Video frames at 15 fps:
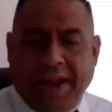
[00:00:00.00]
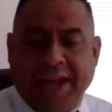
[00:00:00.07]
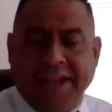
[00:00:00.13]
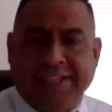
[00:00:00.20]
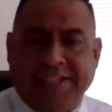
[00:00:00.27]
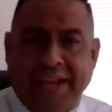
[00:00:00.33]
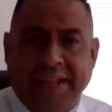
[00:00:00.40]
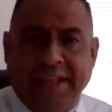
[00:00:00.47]
Like
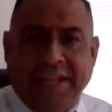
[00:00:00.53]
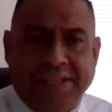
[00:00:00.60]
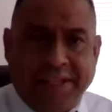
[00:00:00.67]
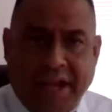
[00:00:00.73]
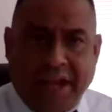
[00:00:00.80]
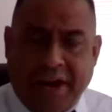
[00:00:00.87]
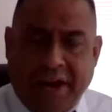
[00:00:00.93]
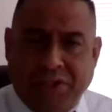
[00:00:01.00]
I say
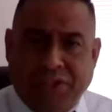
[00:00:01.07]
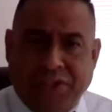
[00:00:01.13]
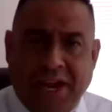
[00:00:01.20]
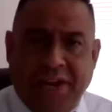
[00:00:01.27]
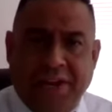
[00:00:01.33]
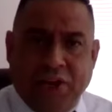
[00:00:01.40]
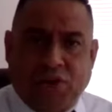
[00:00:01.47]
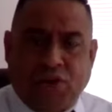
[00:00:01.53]
this, and I'll
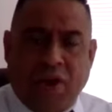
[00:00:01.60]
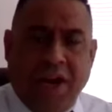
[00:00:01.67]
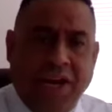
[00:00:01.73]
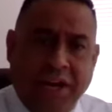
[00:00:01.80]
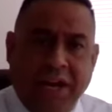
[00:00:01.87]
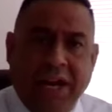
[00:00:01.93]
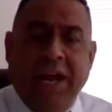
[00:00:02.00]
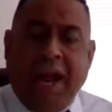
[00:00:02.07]
say it in the
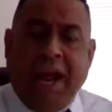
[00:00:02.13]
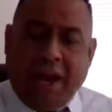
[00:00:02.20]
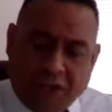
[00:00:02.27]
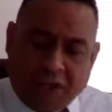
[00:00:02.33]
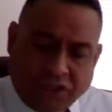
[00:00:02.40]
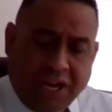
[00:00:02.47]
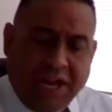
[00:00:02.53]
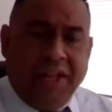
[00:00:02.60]
training,
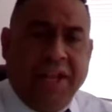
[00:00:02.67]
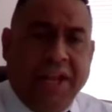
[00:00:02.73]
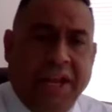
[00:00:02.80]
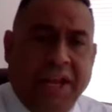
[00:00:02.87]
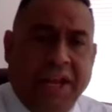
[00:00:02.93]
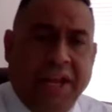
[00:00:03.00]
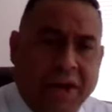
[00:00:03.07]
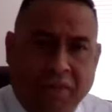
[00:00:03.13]
and I'll say it in
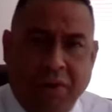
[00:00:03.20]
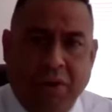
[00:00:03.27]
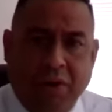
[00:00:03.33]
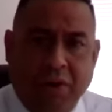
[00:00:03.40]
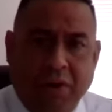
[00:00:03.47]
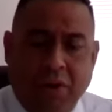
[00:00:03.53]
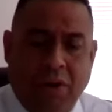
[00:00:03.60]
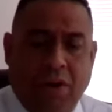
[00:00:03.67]
the
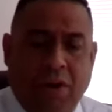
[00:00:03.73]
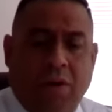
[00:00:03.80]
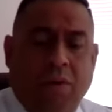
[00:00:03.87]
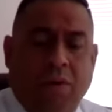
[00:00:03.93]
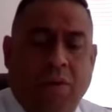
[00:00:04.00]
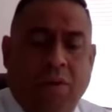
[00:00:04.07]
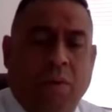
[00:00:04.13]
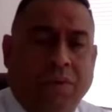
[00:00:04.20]
interview.
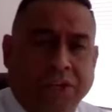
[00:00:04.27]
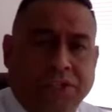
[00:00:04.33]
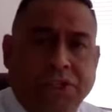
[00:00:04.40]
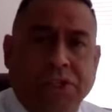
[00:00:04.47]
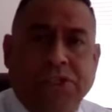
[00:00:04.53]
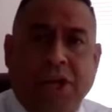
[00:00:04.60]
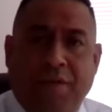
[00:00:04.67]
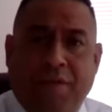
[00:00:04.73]

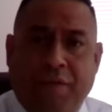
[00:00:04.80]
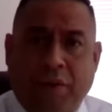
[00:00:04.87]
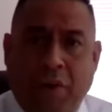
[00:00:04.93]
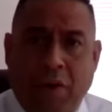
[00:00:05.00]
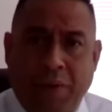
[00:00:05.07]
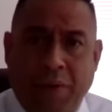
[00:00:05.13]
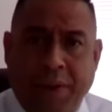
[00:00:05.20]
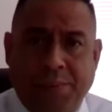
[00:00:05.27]
This is a job
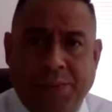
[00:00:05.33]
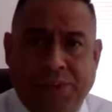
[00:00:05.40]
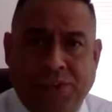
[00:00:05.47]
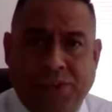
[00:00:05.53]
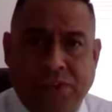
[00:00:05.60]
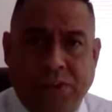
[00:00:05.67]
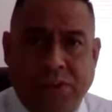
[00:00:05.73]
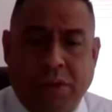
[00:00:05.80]
for
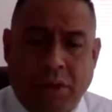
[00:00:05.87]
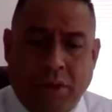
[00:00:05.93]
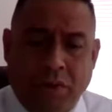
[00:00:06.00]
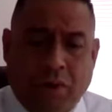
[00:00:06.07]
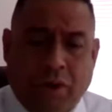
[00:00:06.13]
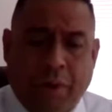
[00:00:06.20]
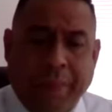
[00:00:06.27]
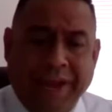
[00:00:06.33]
grown-ups.
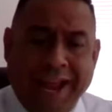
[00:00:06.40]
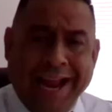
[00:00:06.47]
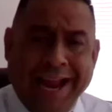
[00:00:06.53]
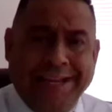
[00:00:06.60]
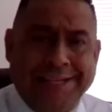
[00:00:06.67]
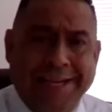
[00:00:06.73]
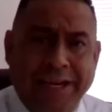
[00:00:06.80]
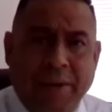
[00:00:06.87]
You could
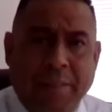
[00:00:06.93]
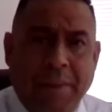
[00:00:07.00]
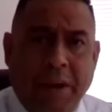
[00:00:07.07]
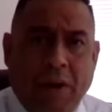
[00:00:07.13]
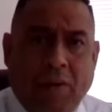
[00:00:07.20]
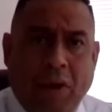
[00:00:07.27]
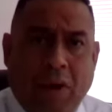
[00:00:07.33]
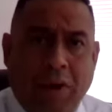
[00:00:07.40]
be 18
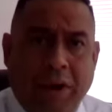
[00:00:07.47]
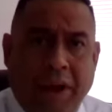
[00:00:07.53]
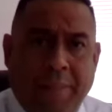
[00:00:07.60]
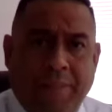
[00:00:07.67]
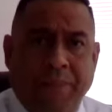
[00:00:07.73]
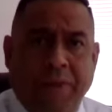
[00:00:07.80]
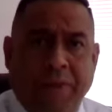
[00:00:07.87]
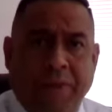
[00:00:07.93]
and be a
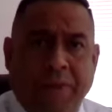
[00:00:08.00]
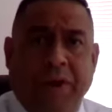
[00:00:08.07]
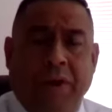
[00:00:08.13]
grown-up,